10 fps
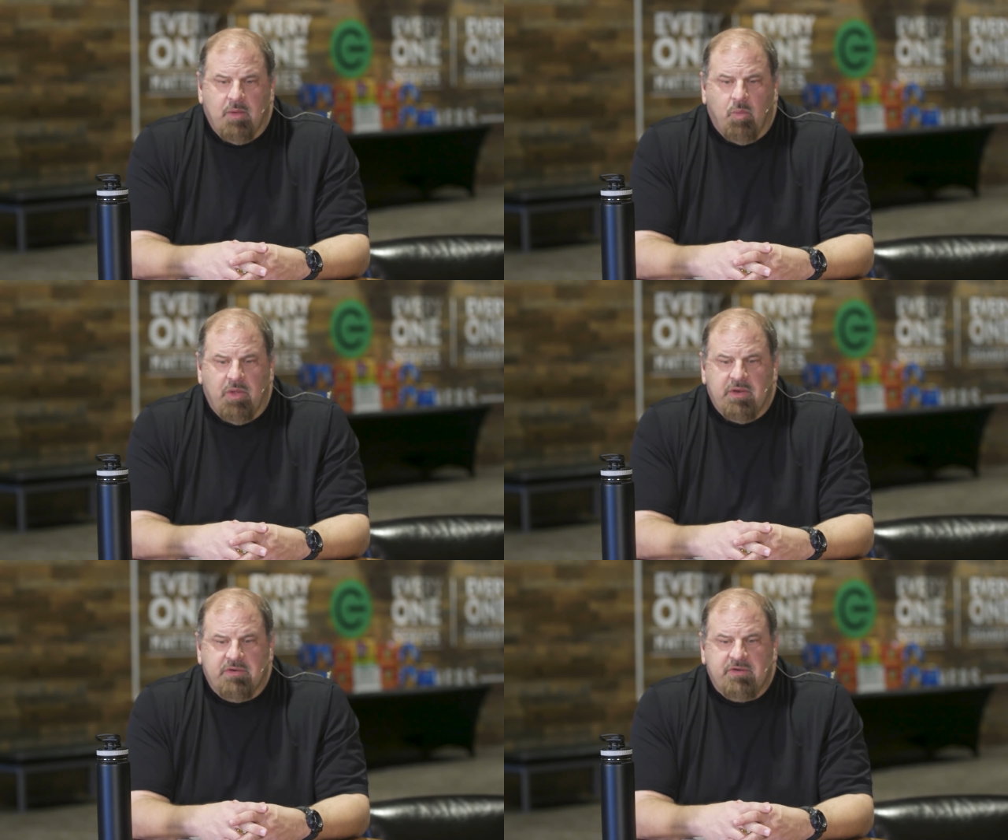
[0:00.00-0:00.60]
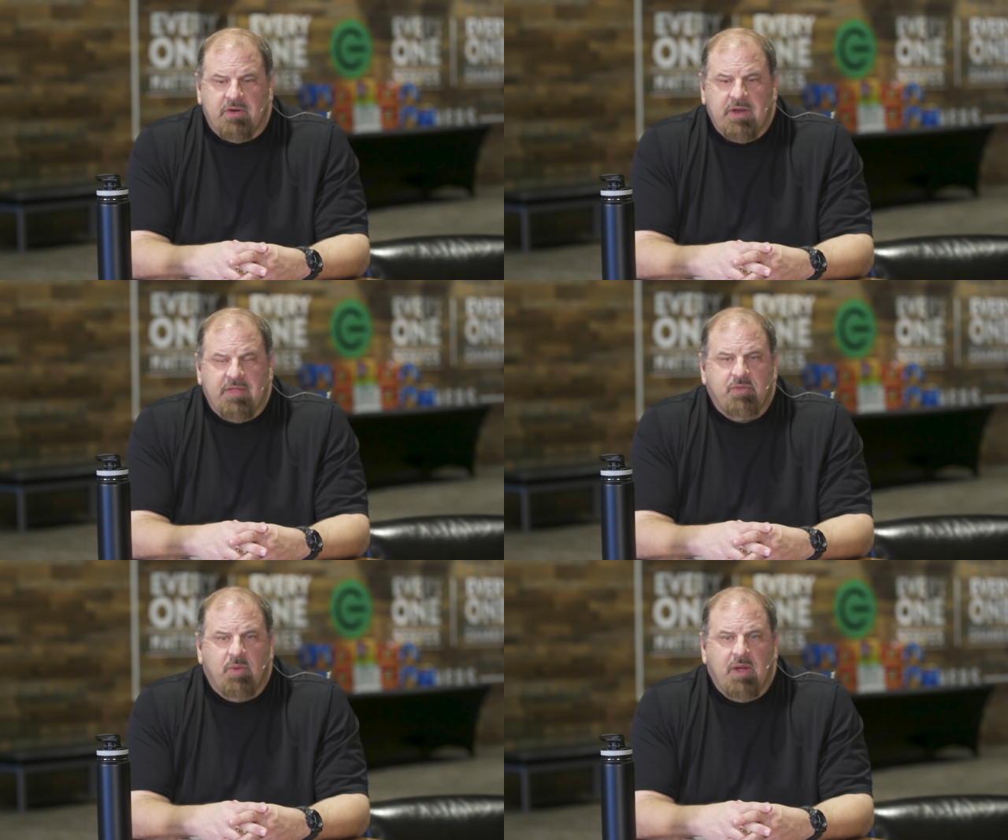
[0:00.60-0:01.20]
whether it turned
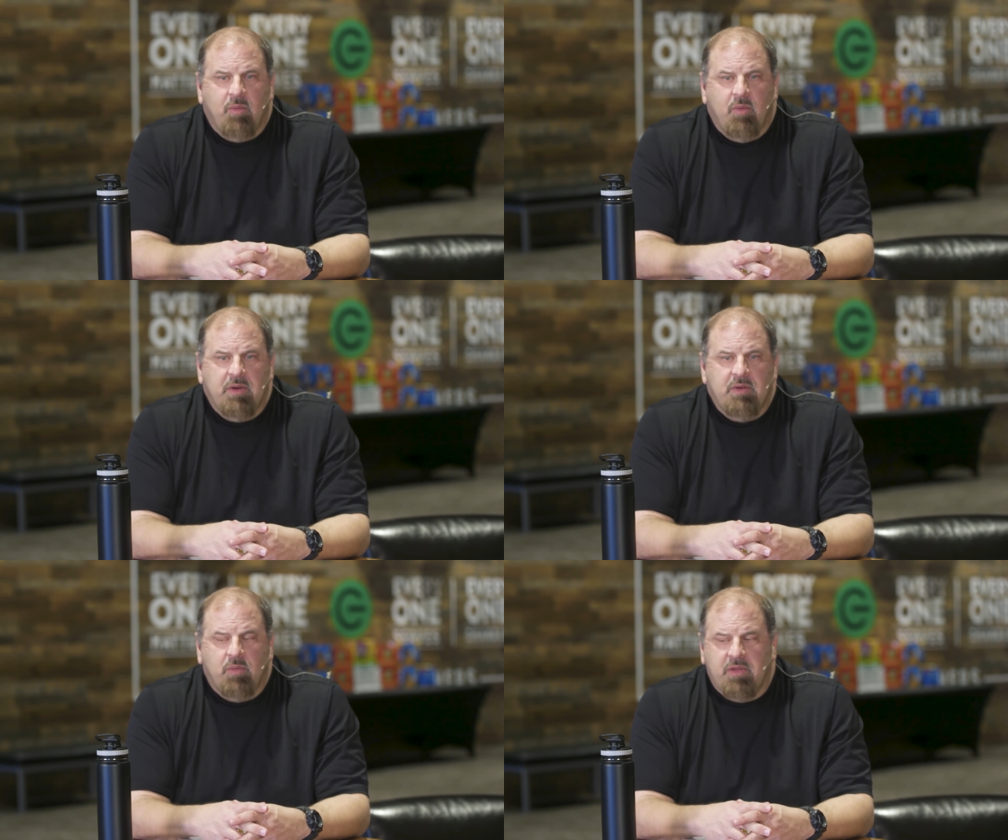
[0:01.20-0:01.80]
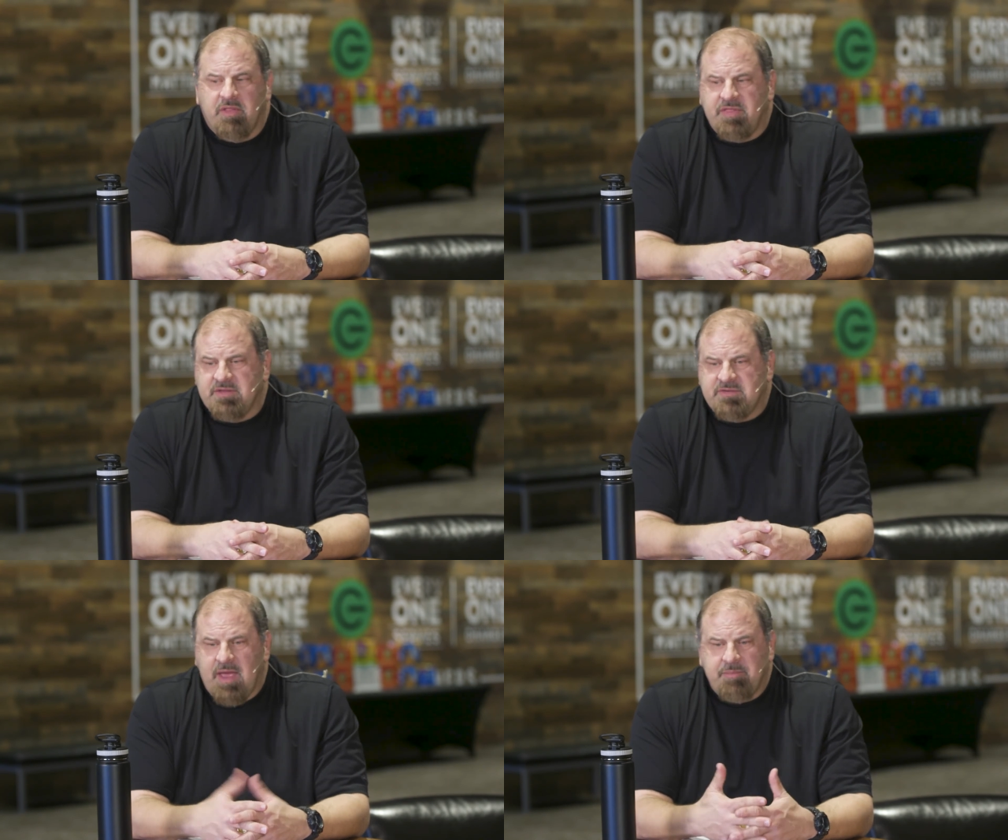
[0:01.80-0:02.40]
out the way I wanted, whether
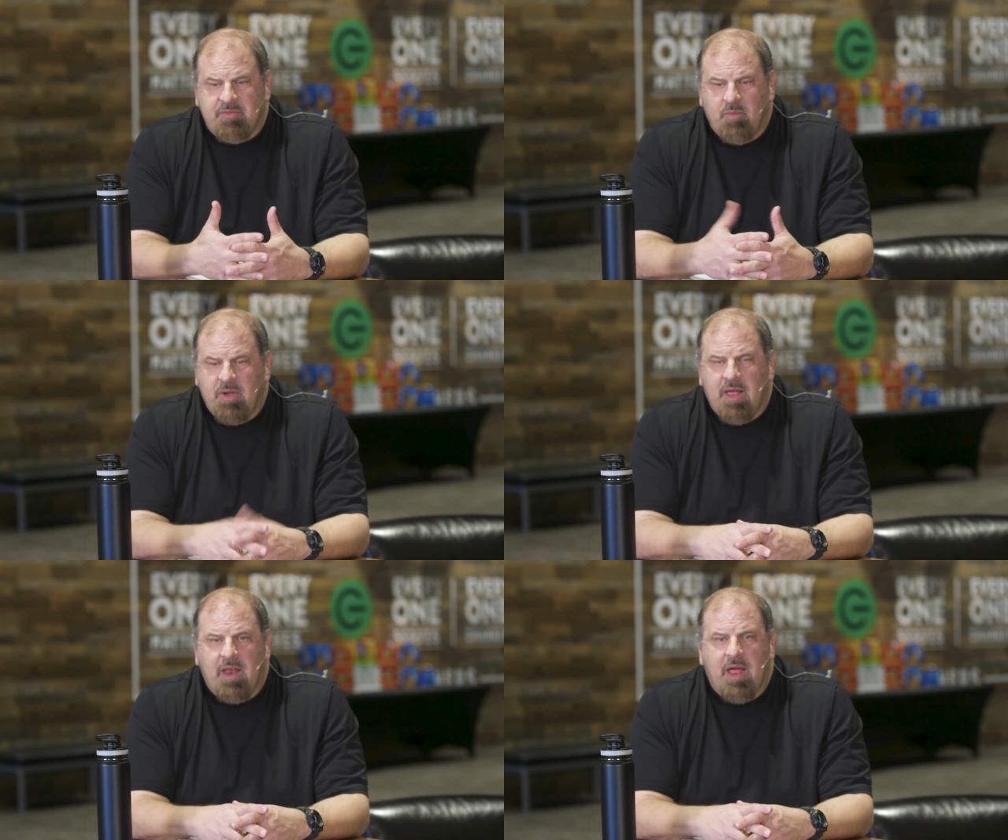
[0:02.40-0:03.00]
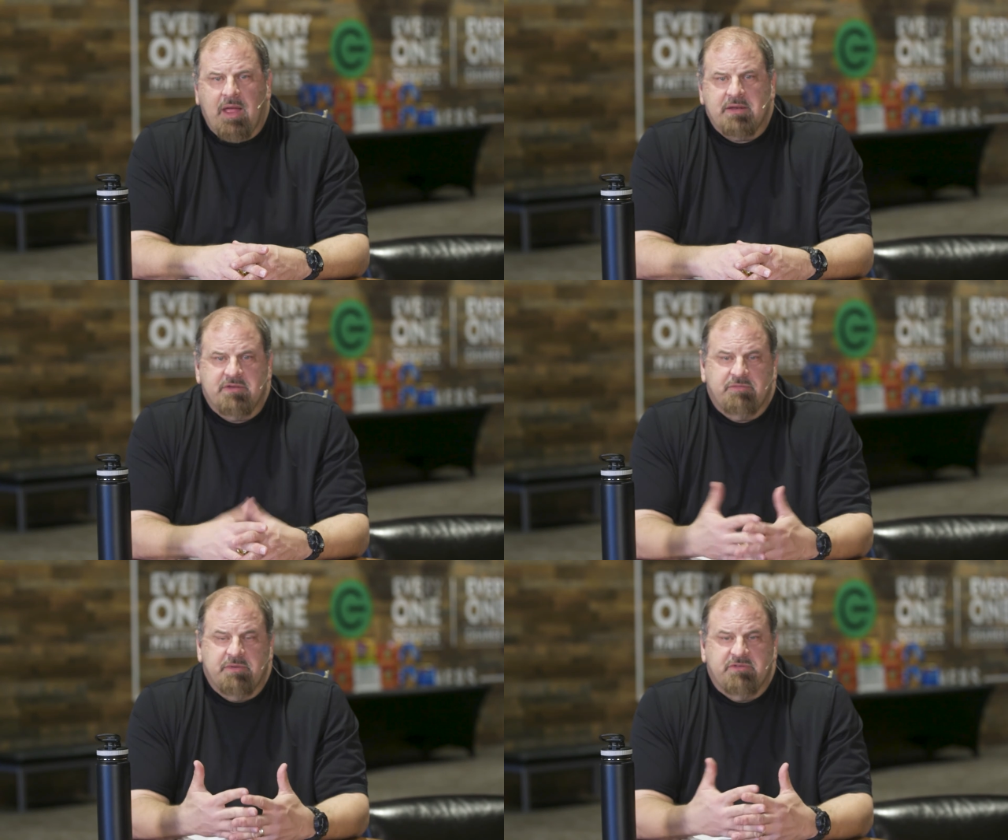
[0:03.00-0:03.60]
things happened the way I liked,
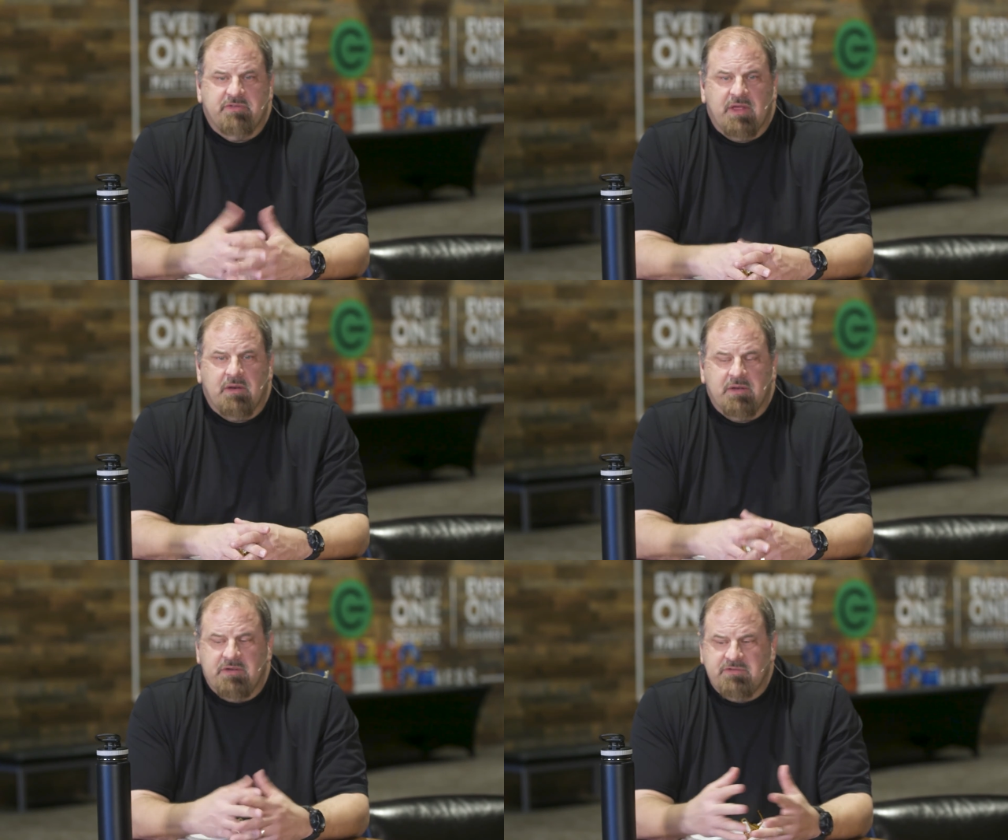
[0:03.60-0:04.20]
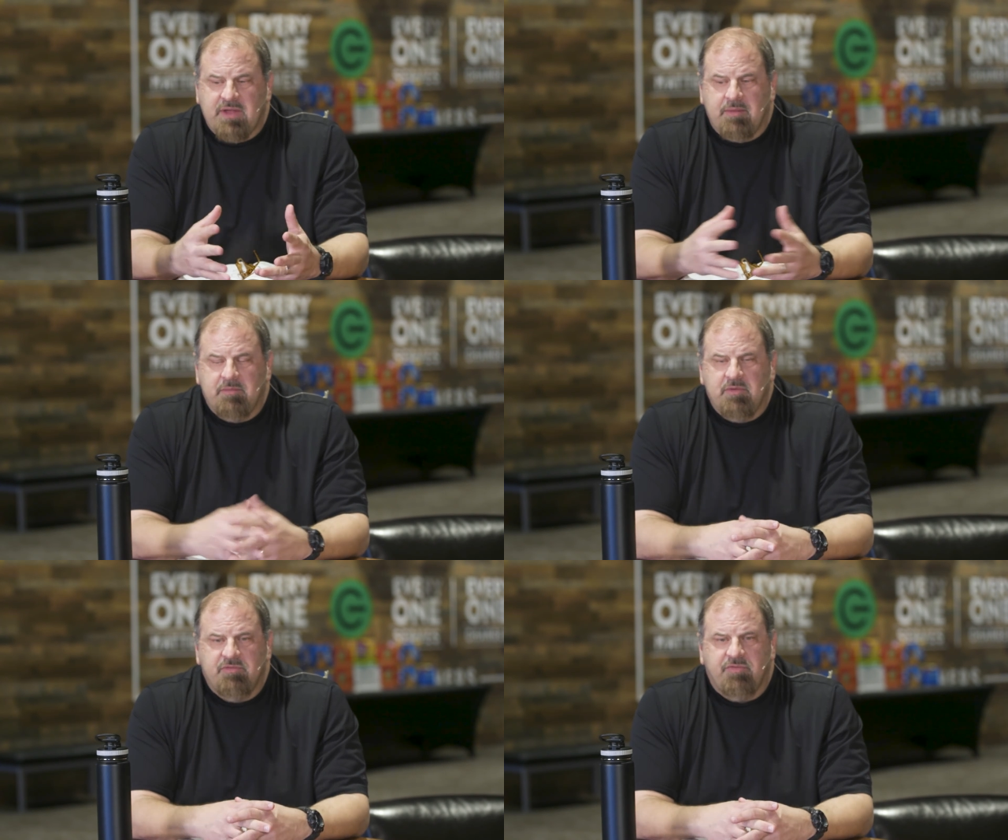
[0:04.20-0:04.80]
it's been settled and it's time to
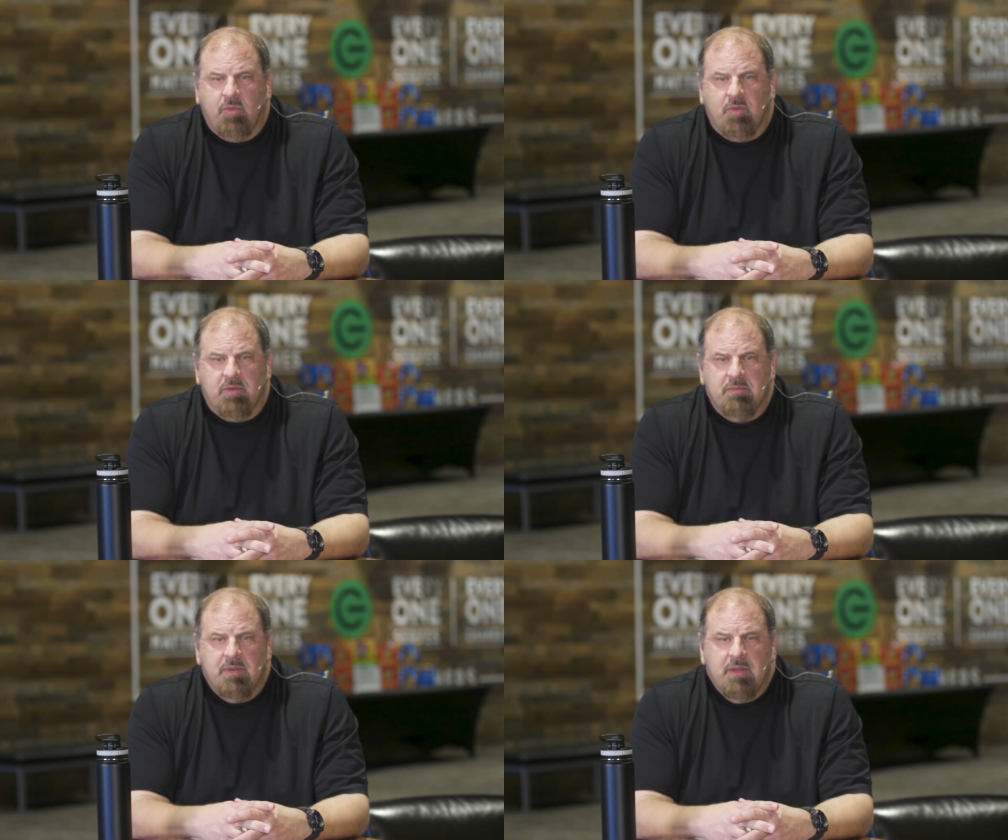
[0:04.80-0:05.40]
move forward.